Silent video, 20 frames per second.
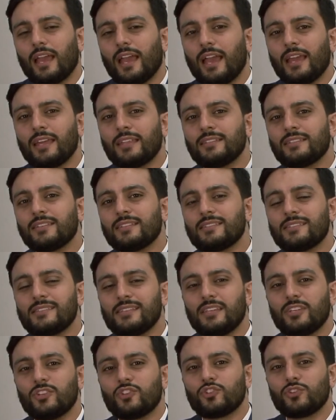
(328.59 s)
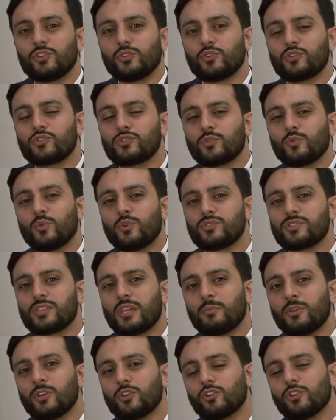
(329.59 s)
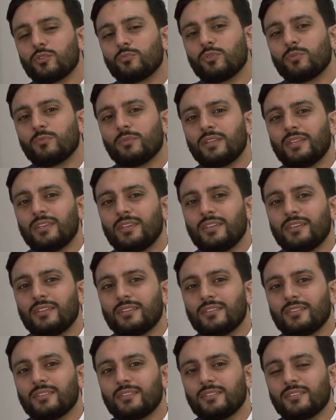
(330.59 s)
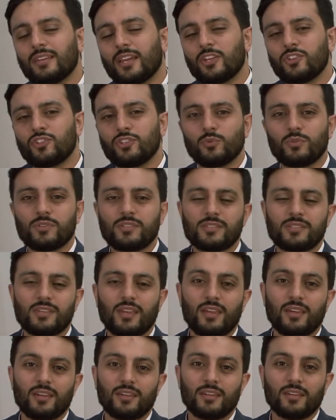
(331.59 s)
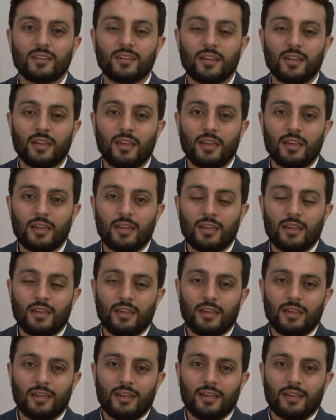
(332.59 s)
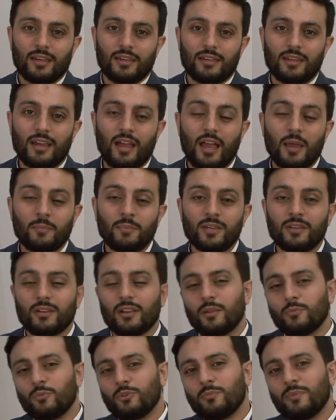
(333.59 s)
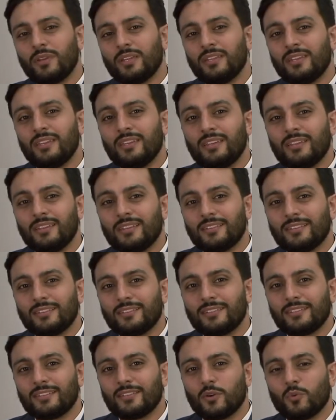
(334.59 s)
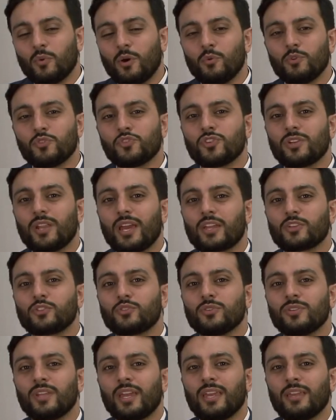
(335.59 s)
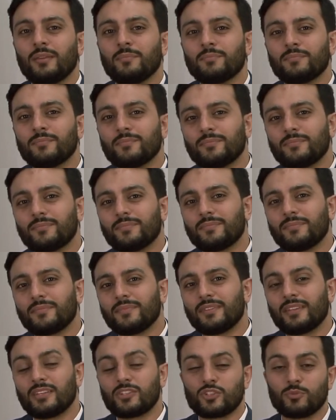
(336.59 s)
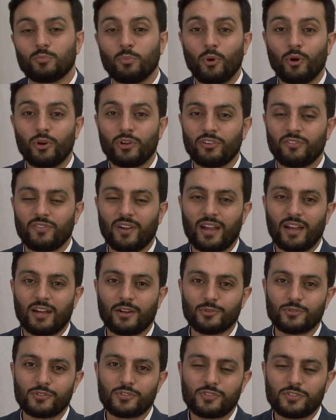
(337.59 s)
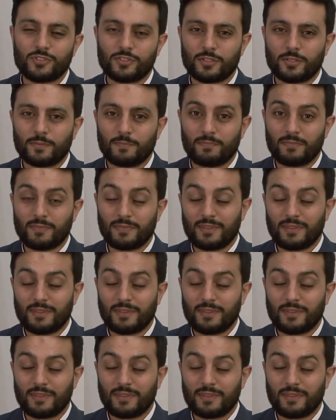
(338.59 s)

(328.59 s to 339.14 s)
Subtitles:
And indeed, she looks towards Amir al-Mu'mineen and she would say, Ya Amir al-Mu'mineen, what would you like to name this boy of ours?